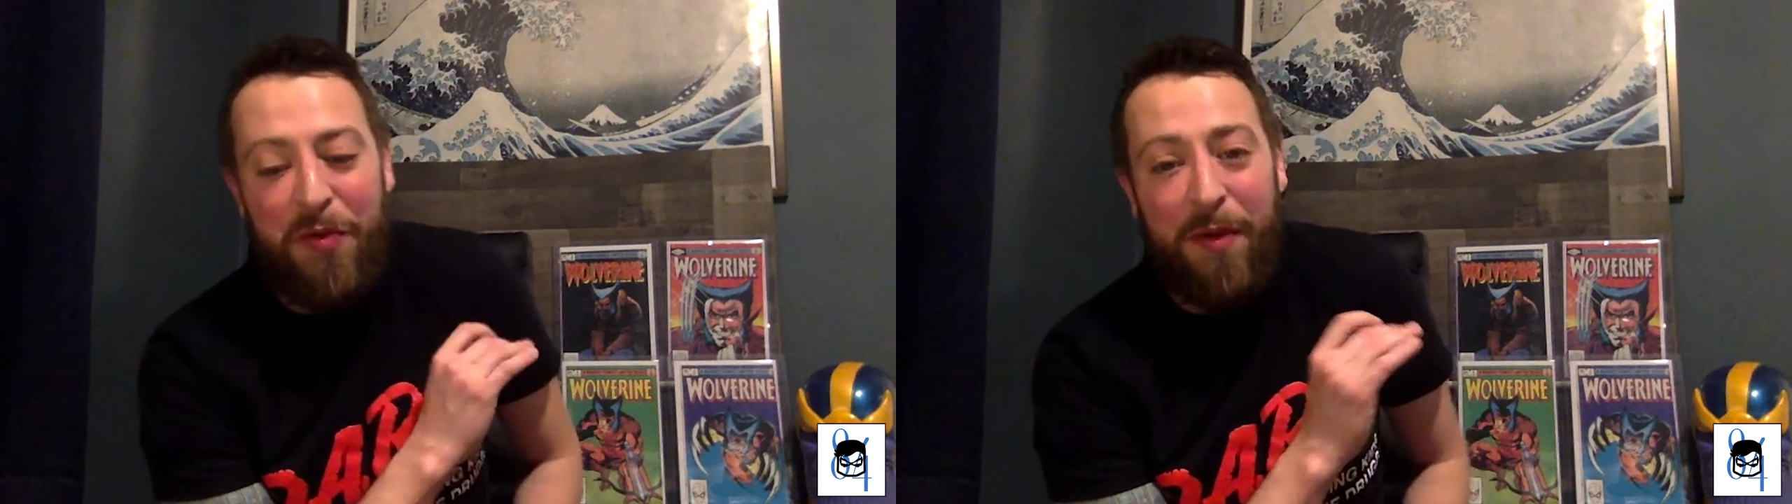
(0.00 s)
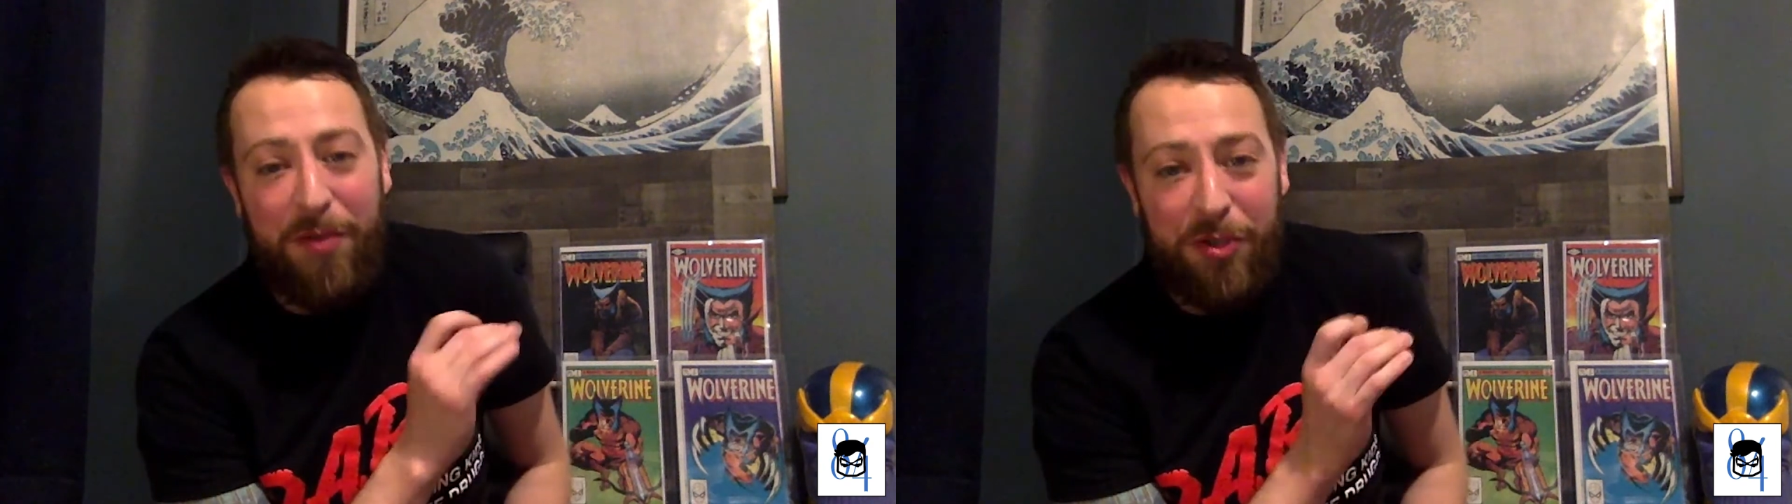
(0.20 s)

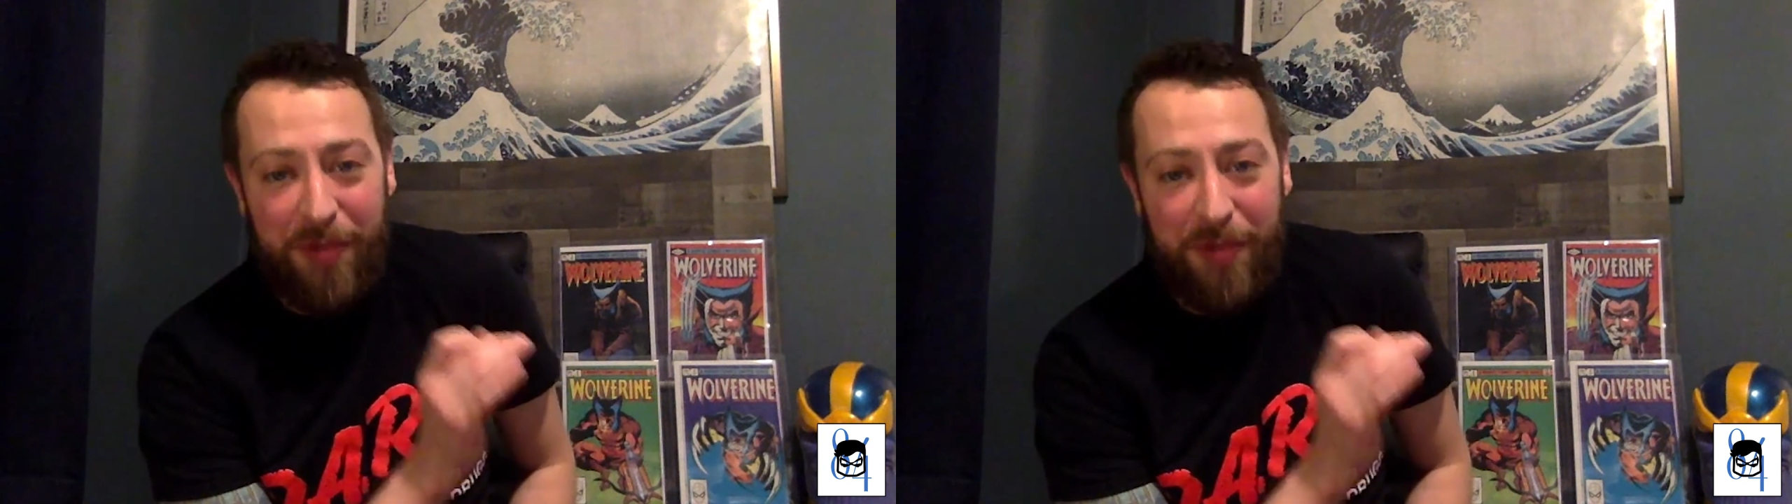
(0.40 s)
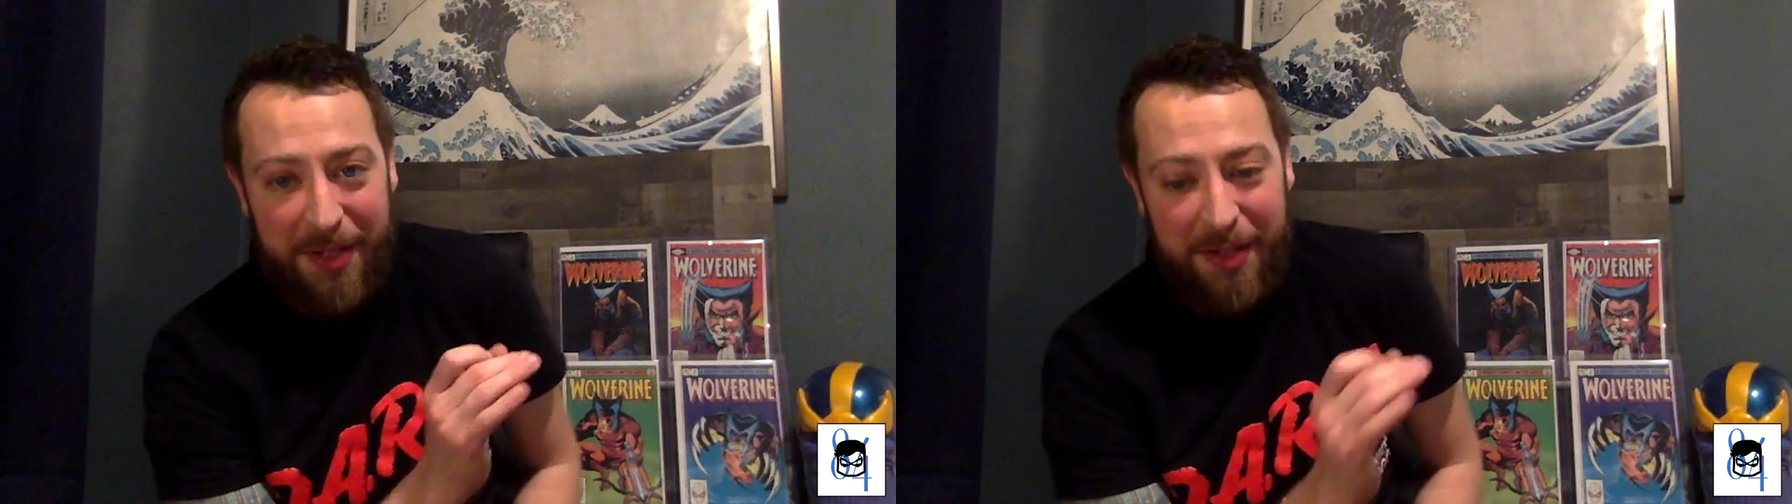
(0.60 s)
you ever
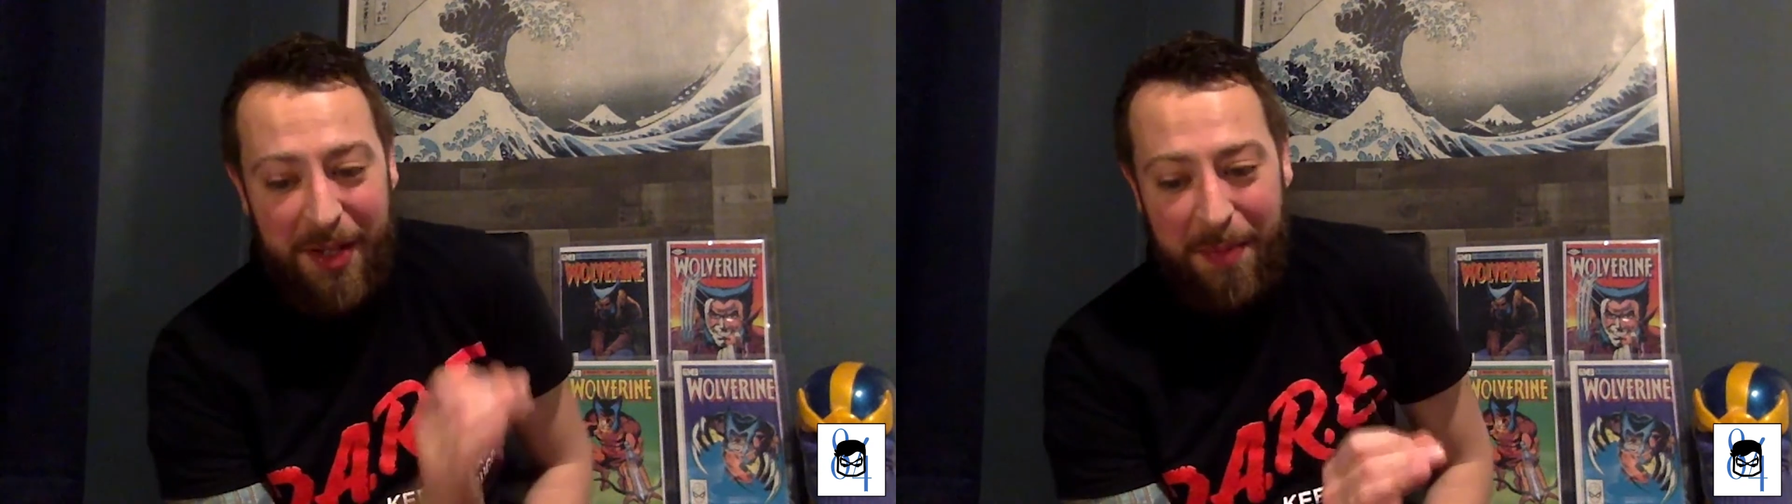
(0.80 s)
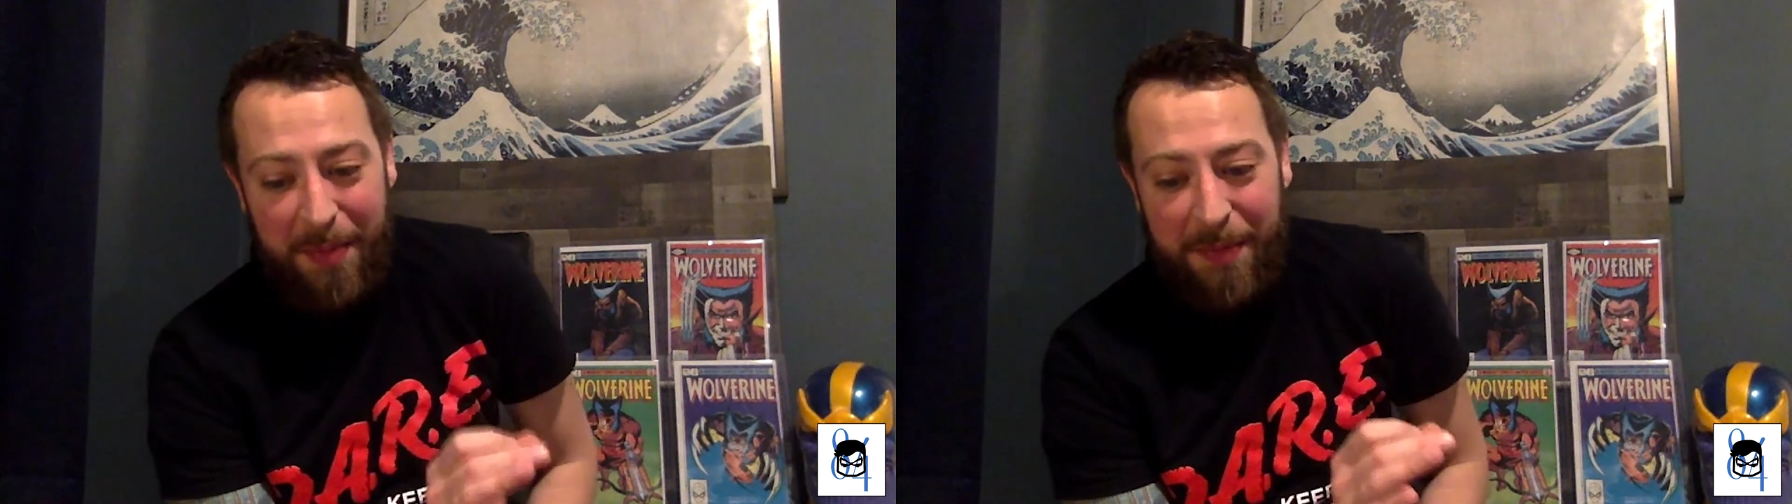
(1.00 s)
dressed
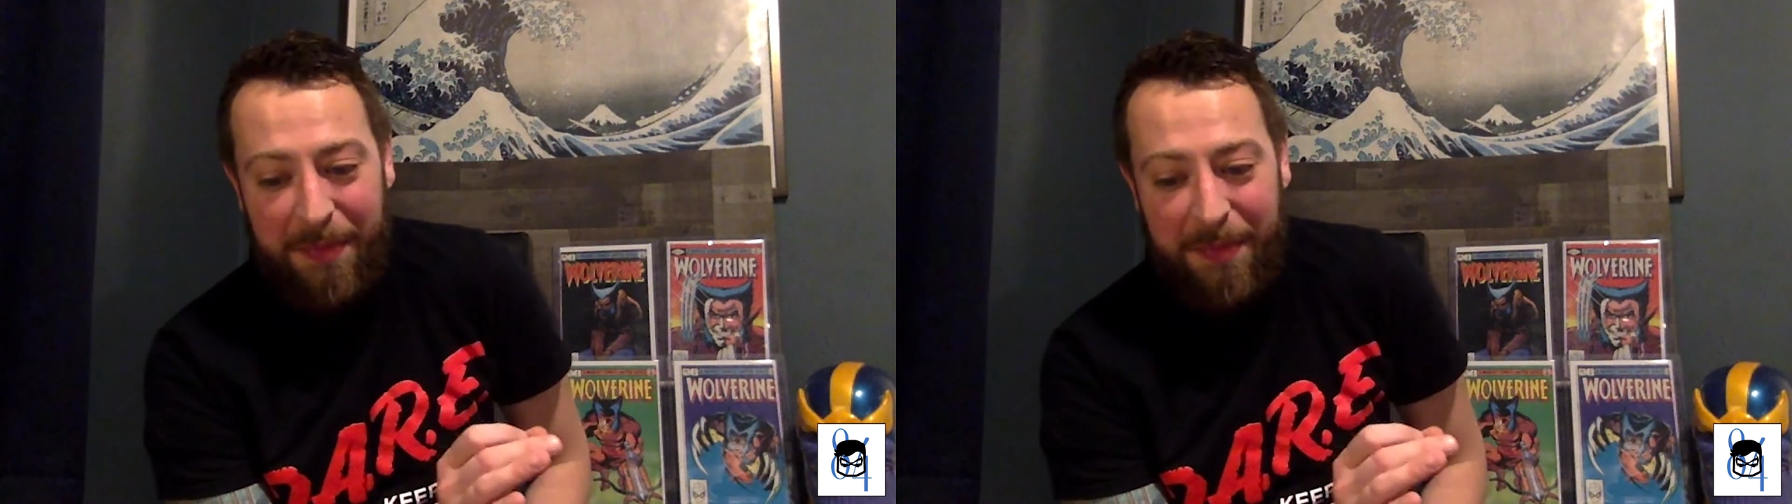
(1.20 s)
up